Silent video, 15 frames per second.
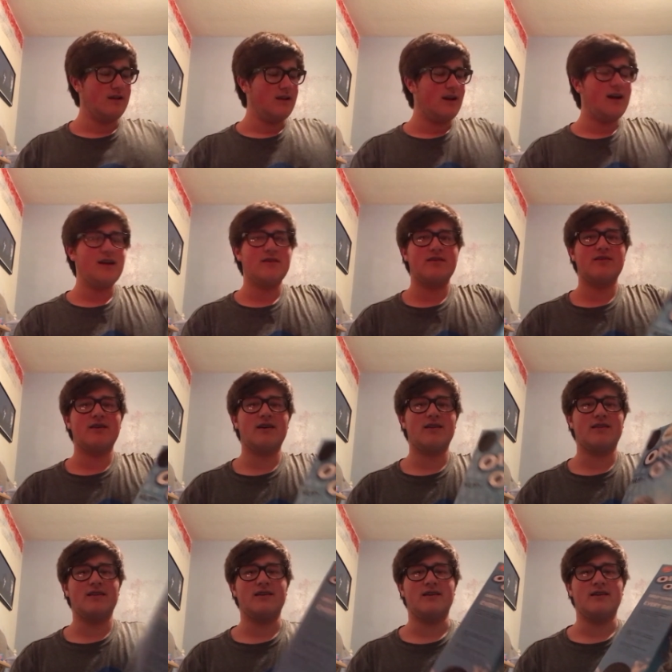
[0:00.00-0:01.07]
I saw
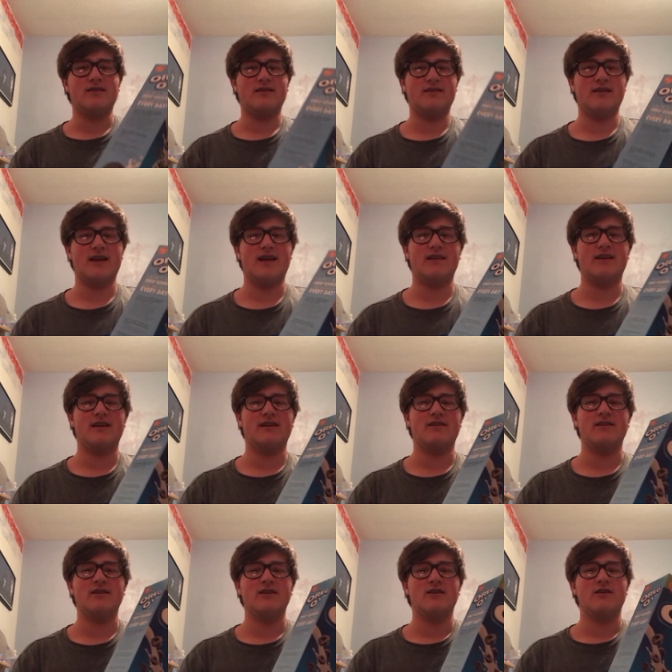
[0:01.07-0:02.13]
this, and then
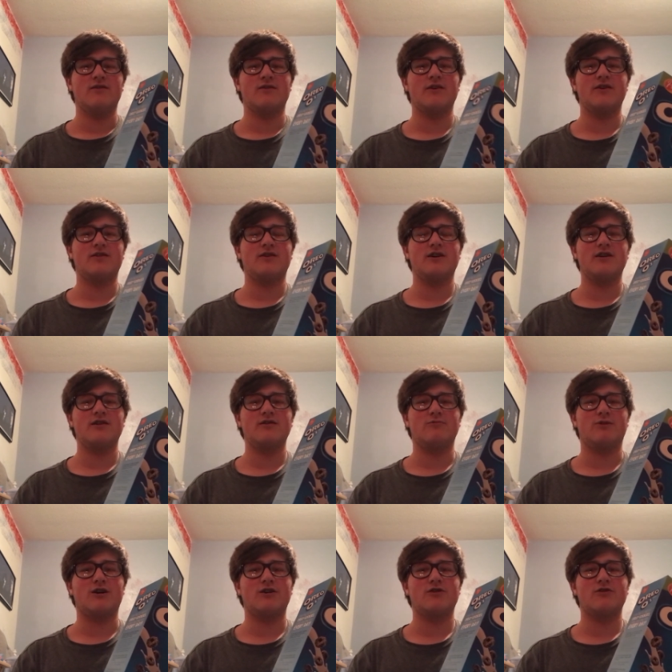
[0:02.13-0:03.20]
from the Doug
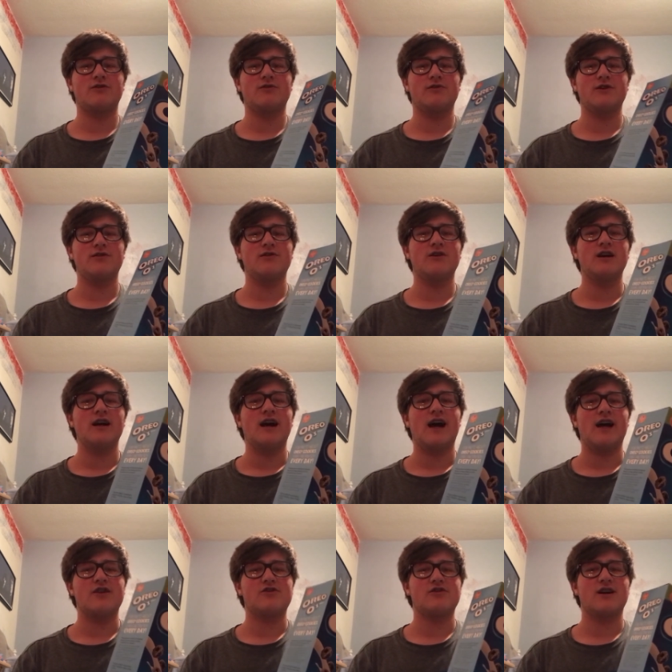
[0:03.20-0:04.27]
Walker review, I
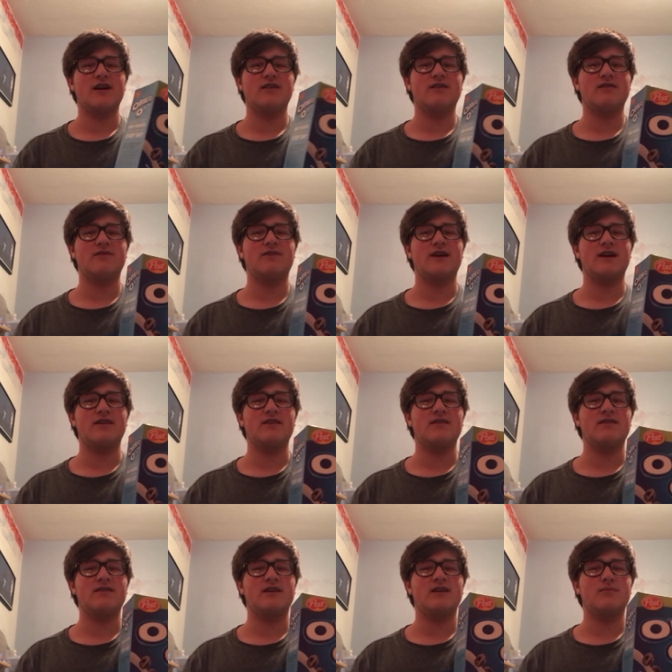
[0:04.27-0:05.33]
tried to find
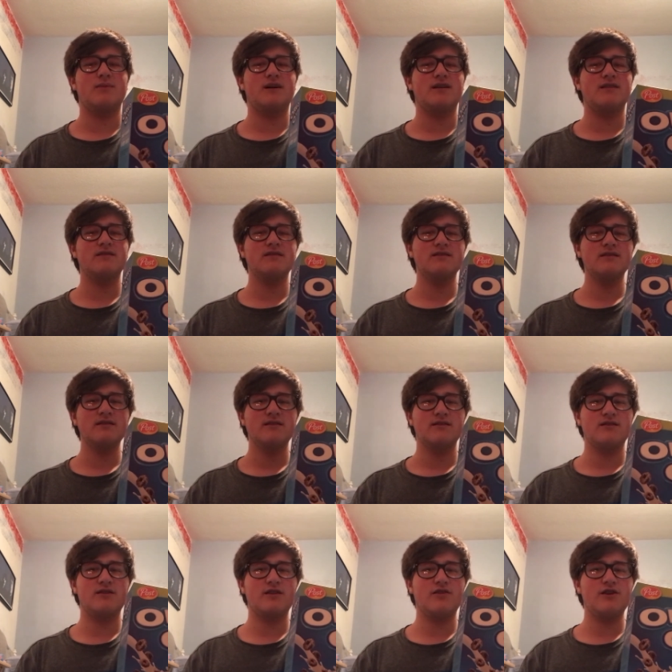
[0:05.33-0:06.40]
Cinnabon
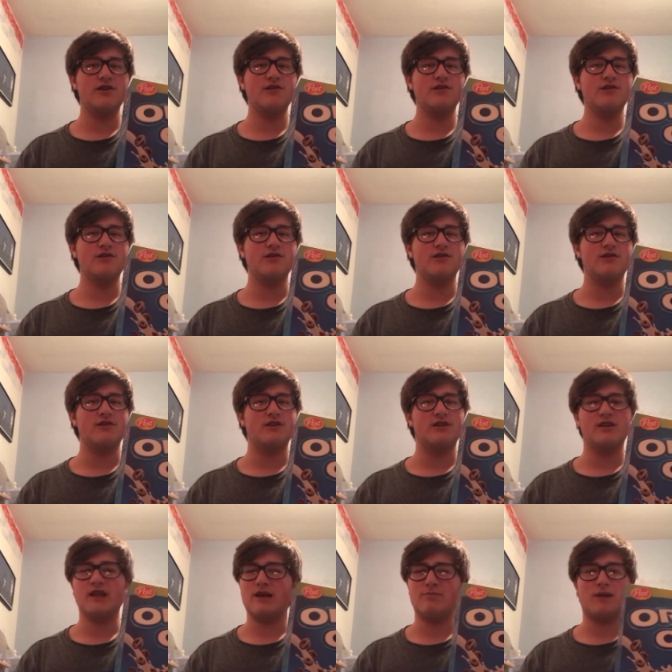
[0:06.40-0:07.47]
cereal,
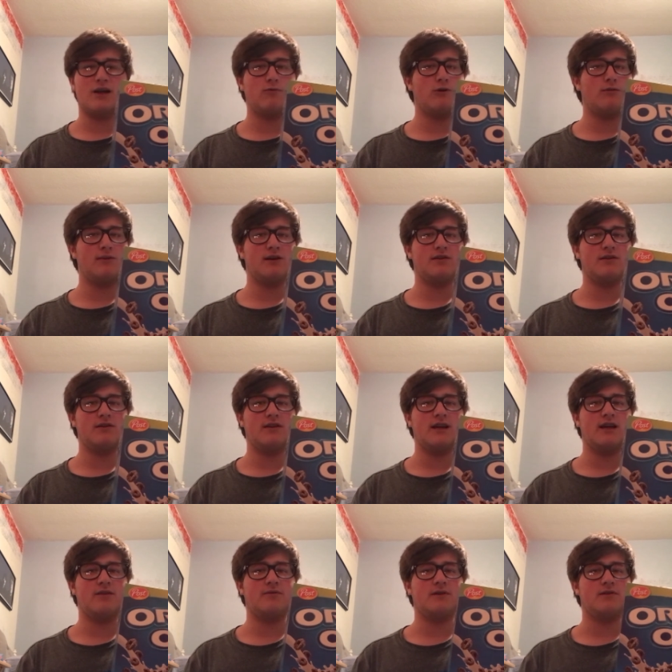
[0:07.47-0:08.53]
yet my Walmart didn't
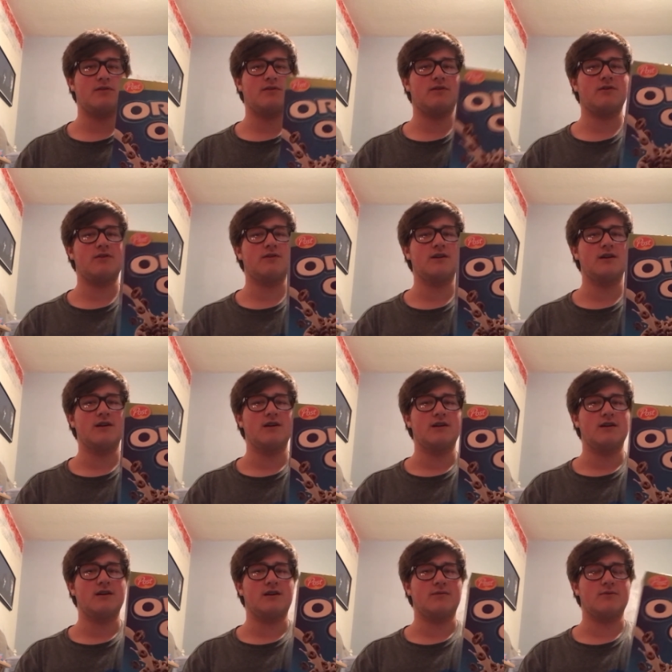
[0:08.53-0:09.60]
have it, so
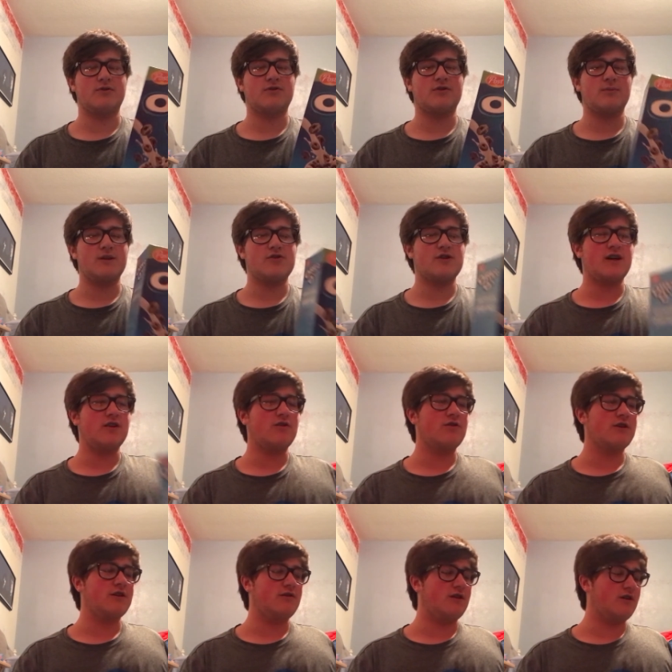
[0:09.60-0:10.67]
I'm just gonna be trying
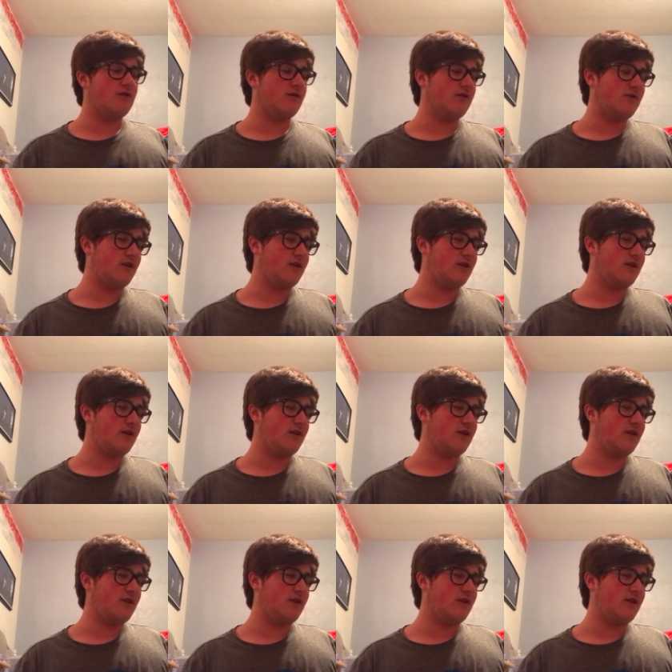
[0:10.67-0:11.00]
Oreo O's.